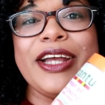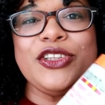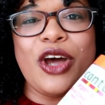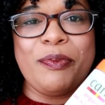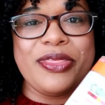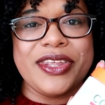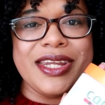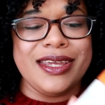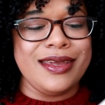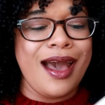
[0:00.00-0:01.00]
my top
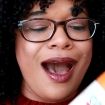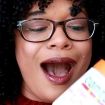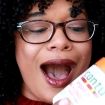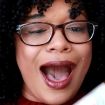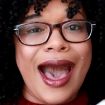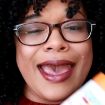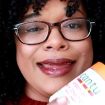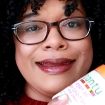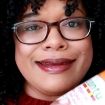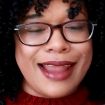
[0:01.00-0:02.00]
three. I